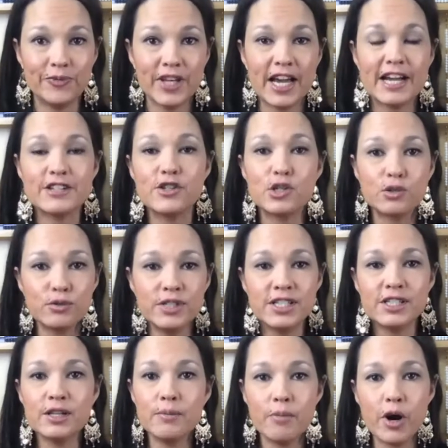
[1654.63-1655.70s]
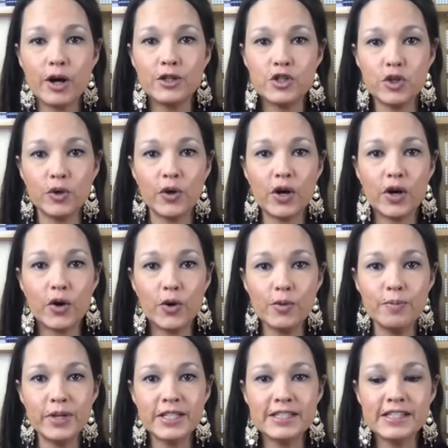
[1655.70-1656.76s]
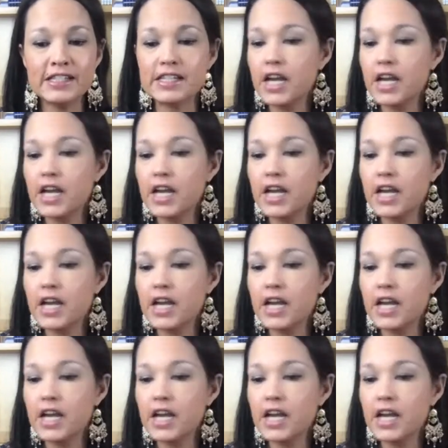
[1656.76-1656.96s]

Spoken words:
As soon as the module opens,